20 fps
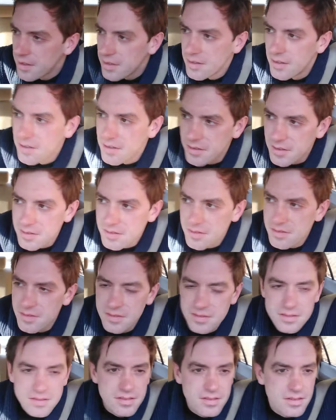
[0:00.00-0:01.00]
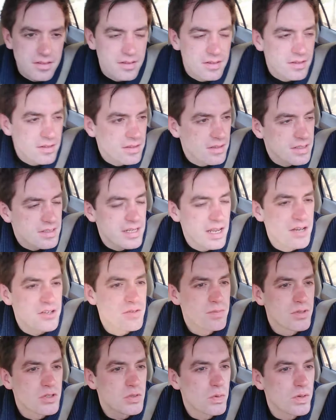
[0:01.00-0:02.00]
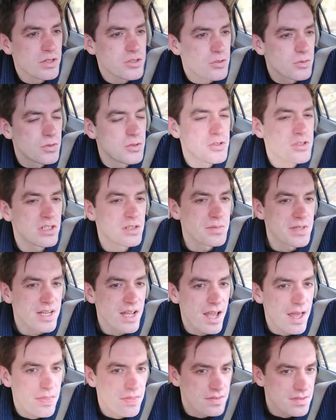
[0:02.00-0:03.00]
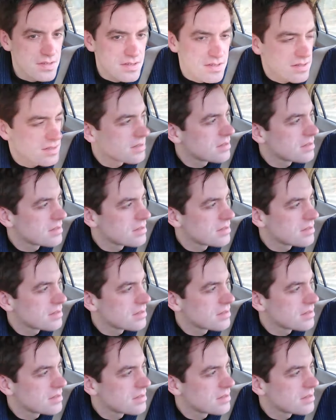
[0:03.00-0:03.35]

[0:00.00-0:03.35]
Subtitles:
the tension between Jerusalem and Athens